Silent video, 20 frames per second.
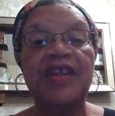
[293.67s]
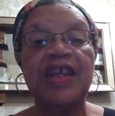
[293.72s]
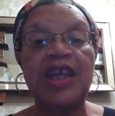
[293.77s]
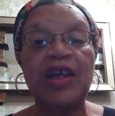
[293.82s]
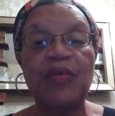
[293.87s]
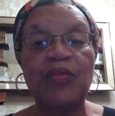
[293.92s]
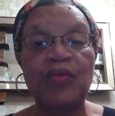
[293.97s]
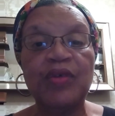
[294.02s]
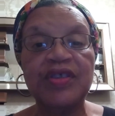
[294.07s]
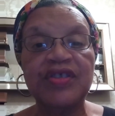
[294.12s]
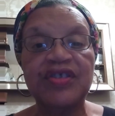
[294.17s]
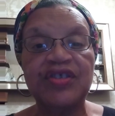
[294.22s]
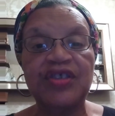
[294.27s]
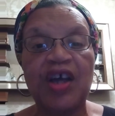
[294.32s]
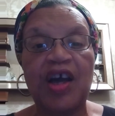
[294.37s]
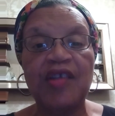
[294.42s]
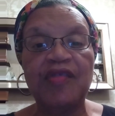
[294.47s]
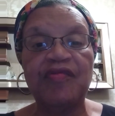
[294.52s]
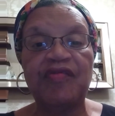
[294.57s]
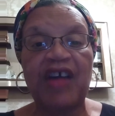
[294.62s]
it was
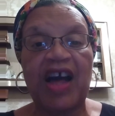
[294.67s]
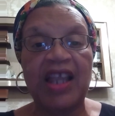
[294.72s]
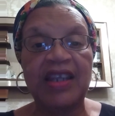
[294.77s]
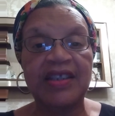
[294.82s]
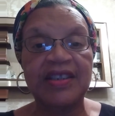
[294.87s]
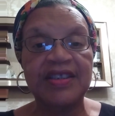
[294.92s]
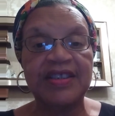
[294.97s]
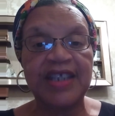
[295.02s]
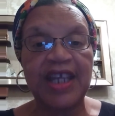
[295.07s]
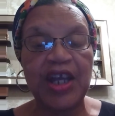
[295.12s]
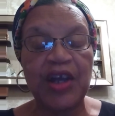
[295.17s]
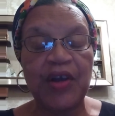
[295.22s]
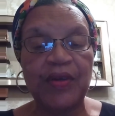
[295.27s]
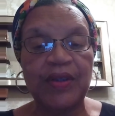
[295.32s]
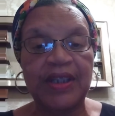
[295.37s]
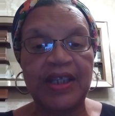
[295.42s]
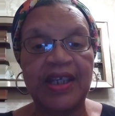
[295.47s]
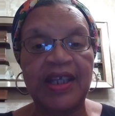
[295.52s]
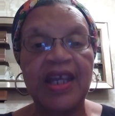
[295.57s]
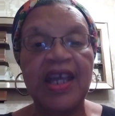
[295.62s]
done
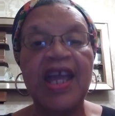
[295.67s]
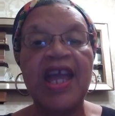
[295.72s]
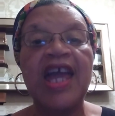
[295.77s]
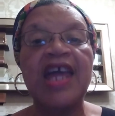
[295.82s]
voluntarily.